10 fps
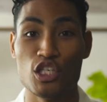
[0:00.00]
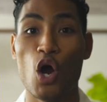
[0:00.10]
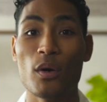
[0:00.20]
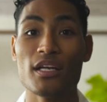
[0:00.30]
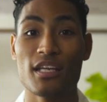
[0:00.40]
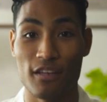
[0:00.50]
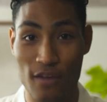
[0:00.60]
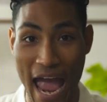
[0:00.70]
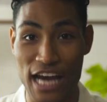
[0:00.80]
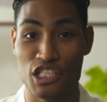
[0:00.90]
No one
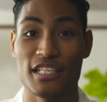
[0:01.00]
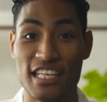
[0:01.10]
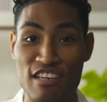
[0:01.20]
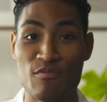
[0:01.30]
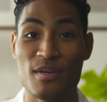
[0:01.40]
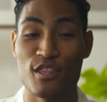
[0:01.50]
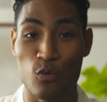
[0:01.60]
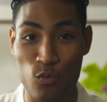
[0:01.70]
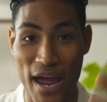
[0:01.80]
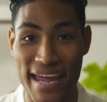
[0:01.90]
could actually give me
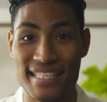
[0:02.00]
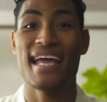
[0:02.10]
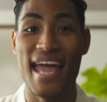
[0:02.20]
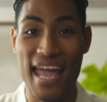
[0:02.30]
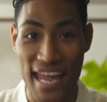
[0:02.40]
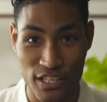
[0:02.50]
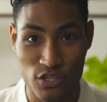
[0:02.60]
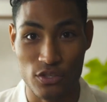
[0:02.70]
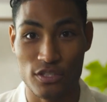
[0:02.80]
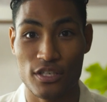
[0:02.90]
the right
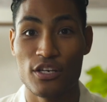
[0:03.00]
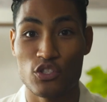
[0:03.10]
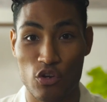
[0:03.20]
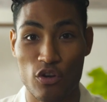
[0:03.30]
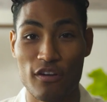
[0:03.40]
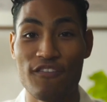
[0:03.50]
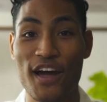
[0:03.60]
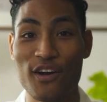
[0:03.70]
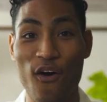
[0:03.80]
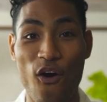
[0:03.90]
answers. So you're gonna
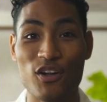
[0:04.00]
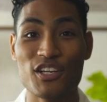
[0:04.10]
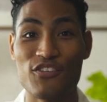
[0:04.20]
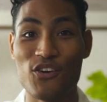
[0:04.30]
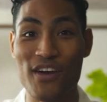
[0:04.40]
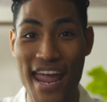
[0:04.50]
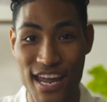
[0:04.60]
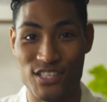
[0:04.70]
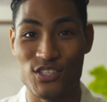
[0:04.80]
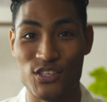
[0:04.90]
find all of your
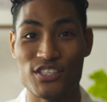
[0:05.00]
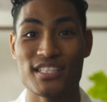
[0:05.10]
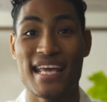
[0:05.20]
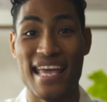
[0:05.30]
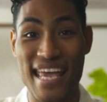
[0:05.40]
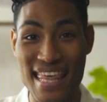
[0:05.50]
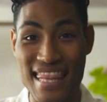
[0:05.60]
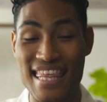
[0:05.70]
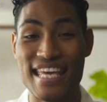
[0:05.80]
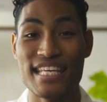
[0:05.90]
answers
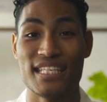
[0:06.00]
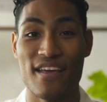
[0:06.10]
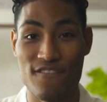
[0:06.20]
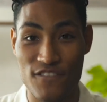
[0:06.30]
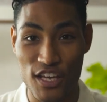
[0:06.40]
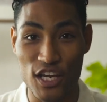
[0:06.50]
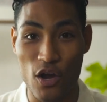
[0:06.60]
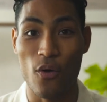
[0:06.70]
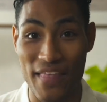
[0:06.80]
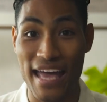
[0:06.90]
in this
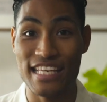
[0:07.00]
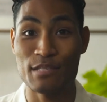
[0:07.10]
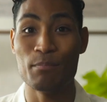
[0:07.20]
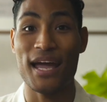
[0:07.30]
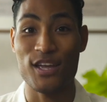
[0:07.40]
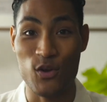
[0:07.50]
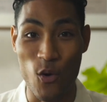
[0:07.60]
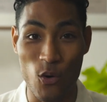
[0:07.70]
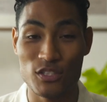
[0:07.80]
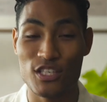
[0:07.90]
video. That is my
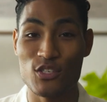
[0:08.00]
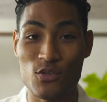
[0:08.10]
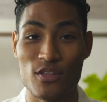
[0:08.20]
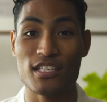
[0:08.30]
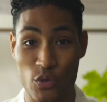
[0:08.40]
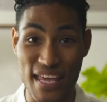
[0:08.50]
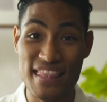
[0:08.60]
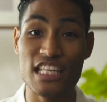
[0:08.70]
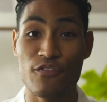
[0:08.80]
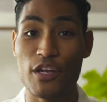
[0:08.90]
goal to do this. So
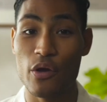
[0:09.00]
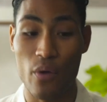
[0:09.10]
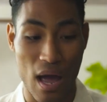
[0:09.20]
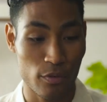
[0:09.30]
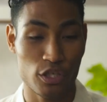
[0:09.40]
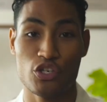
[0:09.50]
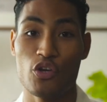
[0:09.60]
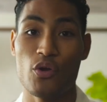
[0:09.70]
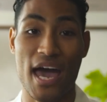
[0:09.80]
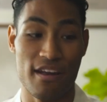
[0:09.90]
in this video, I'm gonna show
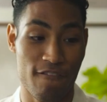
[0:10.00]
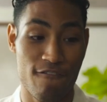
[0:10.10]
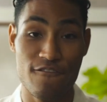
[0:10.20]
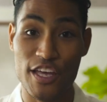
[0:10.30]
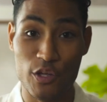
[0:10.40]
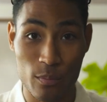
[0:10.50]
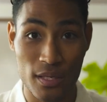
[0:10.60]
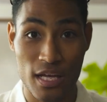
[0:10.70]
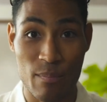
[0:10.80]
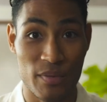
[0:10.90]
you how to
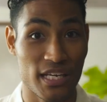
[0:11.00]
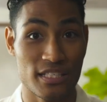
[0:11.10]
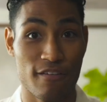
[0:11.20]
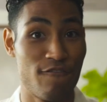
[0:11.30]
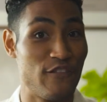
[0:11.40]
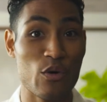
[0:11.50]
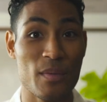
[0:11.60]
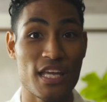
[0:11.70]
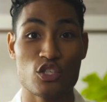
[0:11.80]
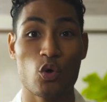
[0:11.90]
film, because
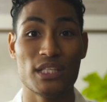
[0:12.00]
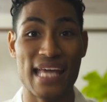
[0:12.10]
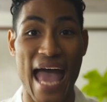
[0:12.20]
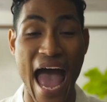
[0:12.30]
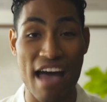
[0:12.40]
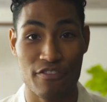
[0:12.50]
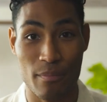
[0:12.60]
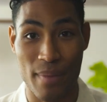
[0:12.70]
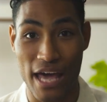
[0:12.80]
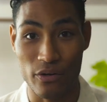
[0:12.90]
filming is only half
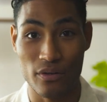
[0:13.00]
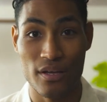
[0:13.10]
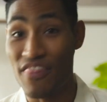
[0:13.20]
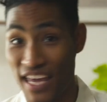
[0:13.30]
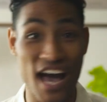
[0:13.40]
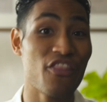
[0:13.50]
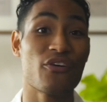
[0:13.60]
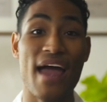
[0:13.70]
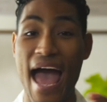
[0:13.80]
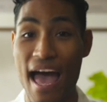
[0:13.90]
the battle. The
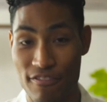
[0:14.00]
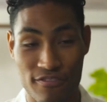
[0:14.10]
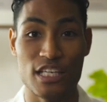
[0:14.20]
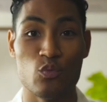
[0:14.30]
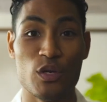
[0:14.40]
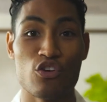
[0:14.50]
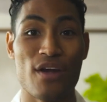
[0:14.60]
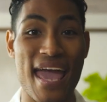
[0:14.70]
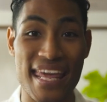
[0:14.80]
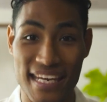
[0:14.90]
other half is when
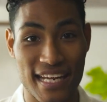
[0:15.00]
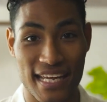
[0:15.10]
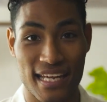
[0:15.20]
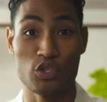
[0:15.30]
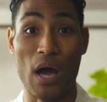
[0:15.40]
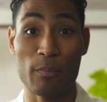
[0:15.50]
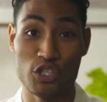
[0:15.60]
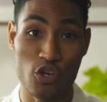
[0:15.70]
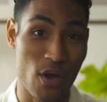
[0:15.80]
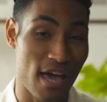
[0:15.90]
you're editing. So I'm gonna
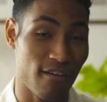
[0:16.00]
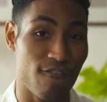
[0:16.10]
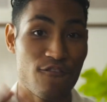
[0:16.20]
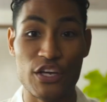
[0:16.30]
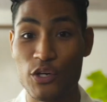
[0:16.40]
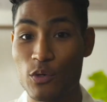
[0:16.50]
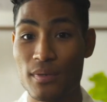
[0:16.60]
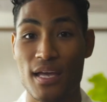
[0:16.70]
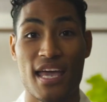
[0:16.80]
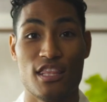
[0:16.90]
show you how to
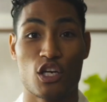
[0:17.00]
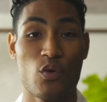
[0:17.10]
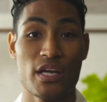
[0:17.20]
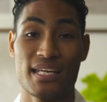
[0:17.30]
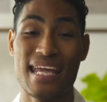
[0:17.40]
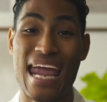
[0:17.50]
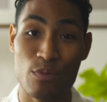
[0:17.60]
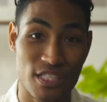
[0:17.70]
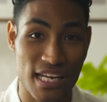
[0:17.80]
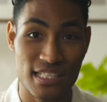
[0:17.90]
film, the correct
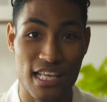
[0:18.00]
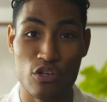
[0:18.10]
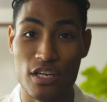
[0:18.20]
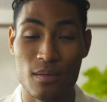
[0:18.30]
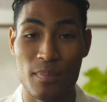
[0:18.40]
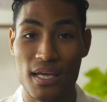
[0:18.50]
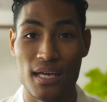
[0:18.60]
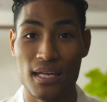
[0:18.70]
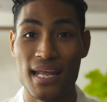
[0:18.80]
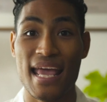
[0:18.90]
camera settings that you need to be
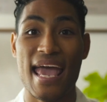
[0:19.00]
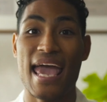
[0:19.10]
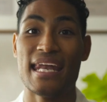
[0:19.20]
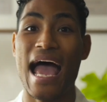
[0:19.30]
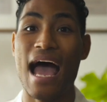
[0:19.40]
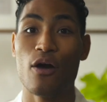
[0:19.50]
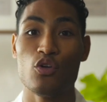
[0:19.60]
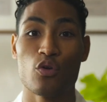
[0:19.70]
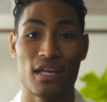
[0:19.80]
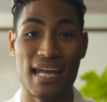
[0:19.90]
in, and how
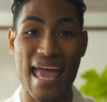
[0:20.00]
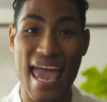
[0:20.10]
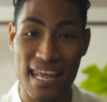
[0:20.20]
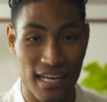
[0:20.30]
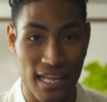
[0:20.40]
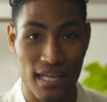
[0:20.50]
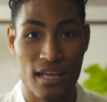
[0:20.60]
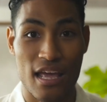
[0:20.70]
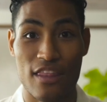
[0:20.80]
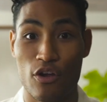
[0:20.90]
you're gonna edit it.
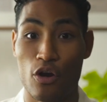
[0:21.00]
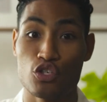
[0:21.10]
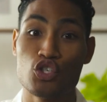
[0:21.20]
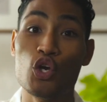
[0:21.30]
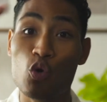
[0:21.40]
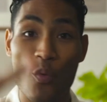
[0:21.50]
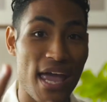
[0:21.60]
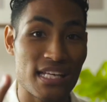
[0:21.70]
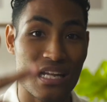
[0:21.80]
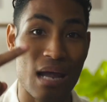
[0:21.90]
And there are two
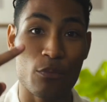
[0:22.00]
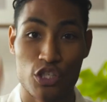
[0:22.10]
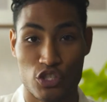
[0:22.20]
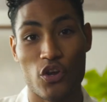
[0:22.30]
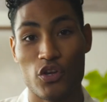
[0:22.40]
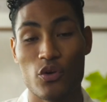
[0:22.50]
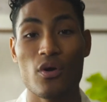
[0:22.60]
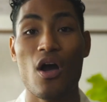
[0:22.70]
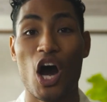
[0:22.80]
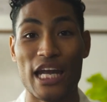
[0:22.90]
ways that I'm gonna show
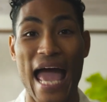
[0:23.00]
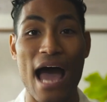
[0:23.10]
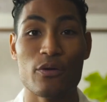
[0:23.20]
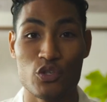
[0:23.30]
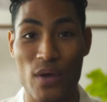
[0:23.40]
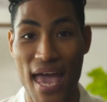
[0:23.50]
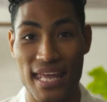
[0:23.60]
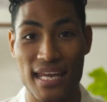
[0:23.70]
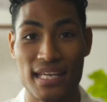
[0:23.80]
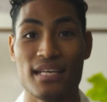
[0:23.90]
you on how to
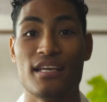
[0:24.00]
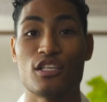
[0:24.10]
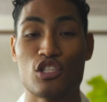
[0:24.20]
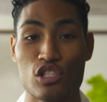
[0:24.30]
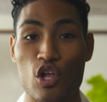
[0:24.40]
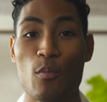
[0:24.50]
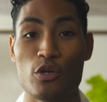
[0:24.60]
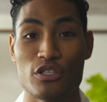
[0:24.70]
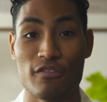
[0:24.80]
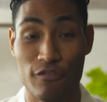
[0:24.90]
edit slow
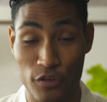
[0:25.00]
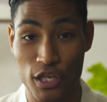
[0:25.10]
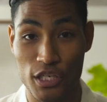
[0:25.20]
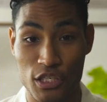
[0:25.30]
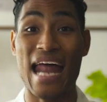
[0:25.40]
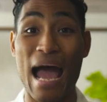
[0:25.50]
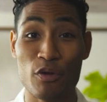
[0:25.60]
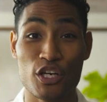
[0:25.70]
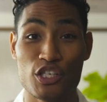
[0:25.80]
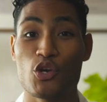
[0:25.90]
motion footage. And I'm
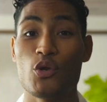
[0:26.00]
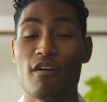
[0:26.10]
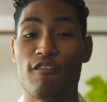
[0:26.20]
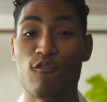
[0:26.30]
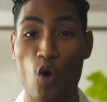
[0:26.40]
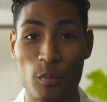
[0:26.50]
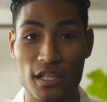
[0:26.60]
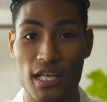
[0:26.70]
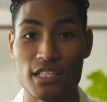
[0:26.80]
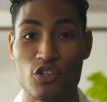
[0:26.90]
gonna show you a
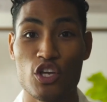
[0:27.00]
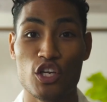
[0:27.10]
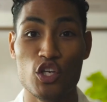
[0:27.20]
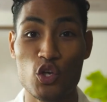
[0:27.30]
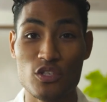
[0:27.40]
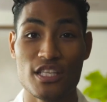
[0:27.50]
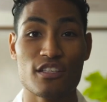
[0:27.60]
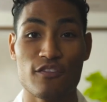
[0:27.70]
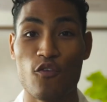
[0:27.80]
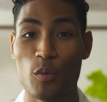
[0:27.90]
formula, so you can use
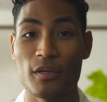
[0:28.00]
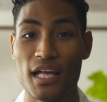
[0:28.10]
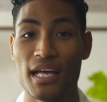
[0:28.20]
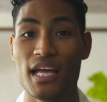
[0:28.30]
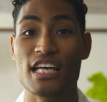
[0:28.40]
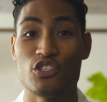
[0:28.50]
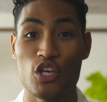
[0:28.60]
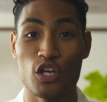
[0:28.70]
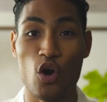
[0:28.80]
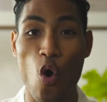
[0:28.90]
this formula so
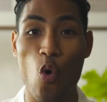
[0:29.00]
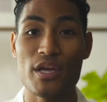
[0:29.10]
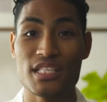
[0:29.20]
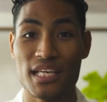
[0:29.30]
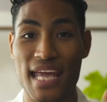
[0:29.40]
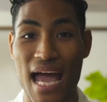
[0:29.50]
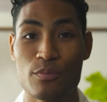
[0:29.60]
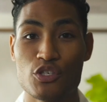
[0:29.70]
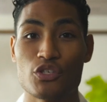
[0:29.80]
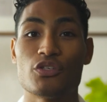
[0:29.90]
you can always
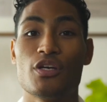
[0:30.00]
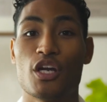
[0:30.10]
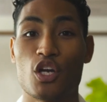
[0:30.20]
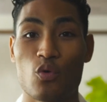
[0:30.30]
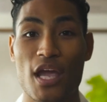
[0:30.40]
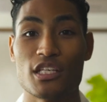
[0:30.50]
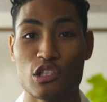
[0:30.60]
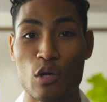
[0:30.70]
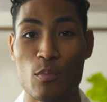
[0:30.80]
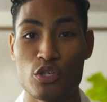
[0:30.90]
capture great
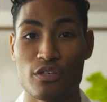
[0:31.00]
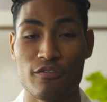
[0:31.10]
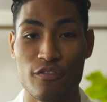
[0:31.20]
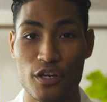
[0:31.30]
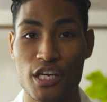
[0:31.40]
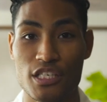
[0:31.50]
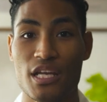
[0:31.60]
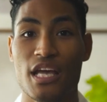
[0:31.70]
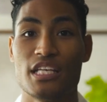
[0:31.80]
slow motion footage.